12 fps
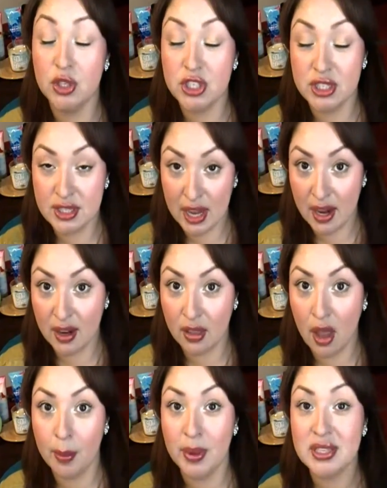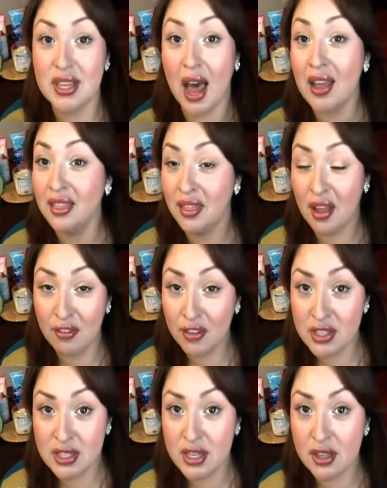which is saying a lot because I love
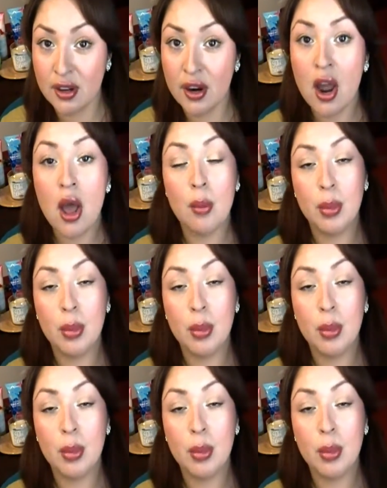concealer,